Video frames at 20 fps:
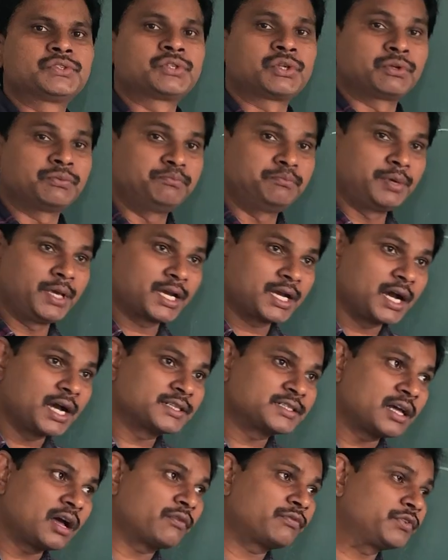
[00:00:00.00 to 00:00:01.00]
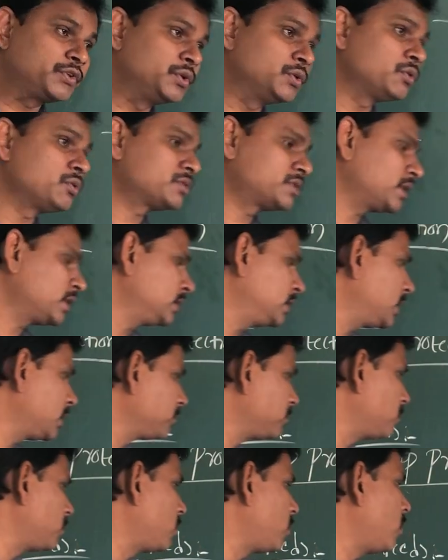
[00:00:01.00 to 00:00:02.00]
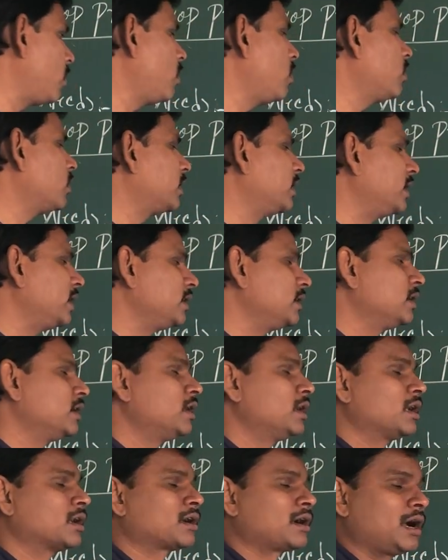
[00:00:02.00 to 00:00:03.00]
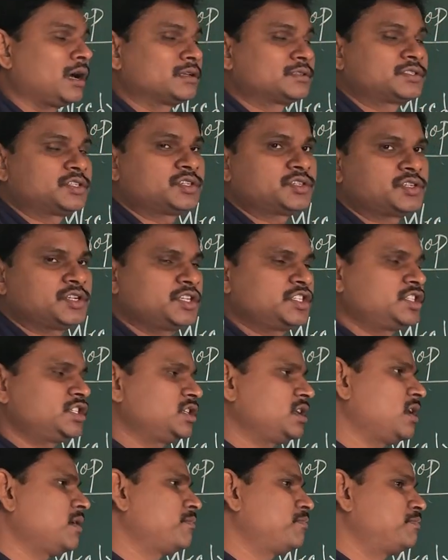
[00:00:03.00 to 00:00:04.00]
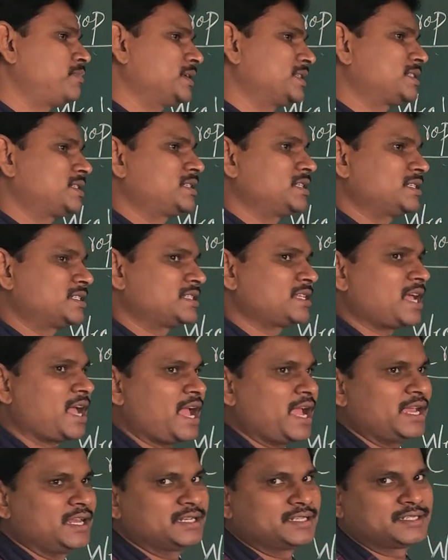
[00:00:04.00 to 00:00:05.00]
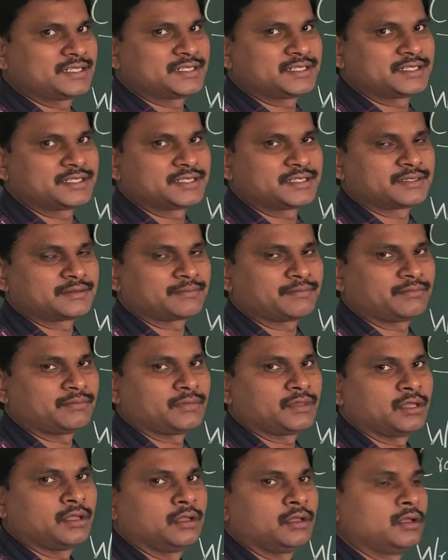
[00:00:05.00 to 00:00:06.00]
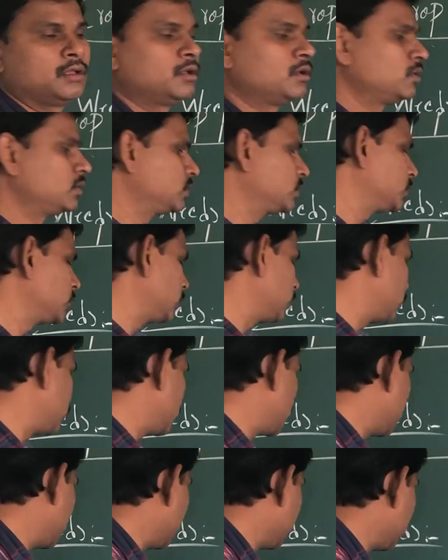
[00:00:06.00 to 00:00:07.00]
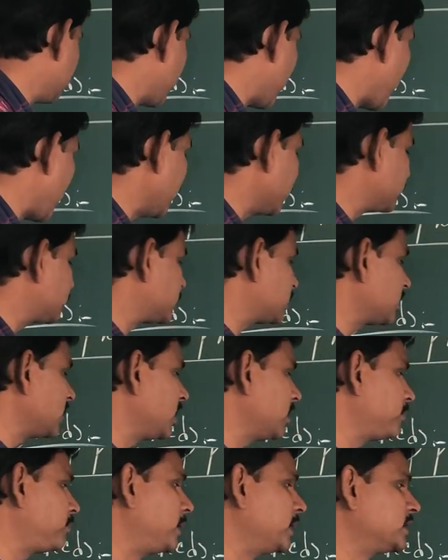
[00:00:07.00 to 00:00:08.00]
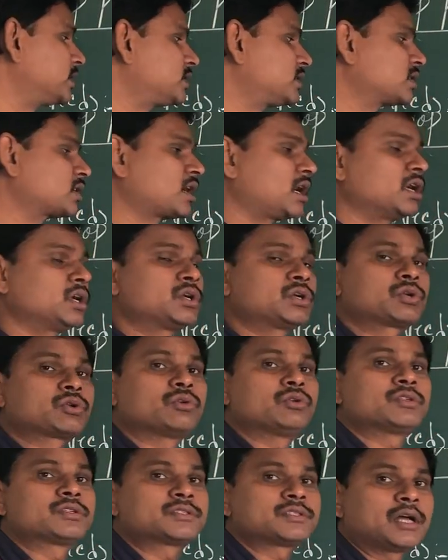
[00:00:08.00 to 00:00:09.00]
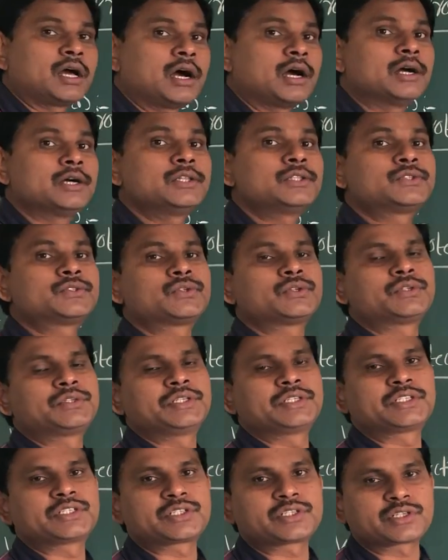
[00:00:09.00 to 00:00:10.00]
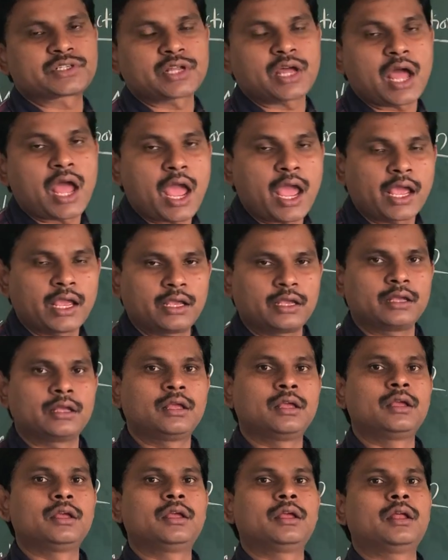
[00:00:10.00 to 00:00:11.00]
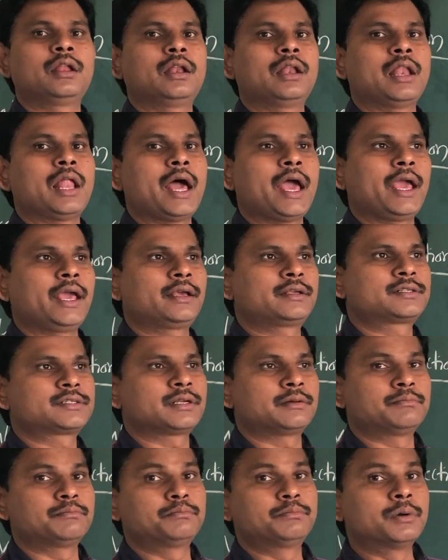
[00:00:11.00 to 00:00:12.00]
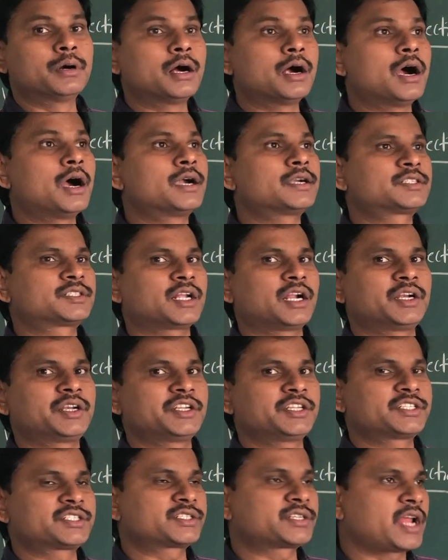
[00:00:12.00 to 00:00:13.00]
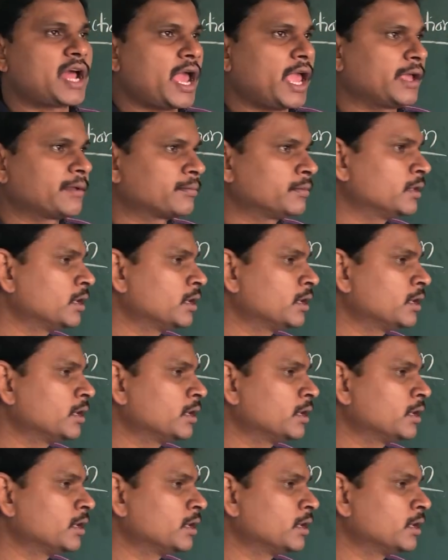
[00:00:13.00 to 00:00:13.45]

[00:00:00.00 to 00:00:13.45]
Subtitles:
So because of using the more concentration of pesticides, so natural pest controls also destroying, like some birds are destroying.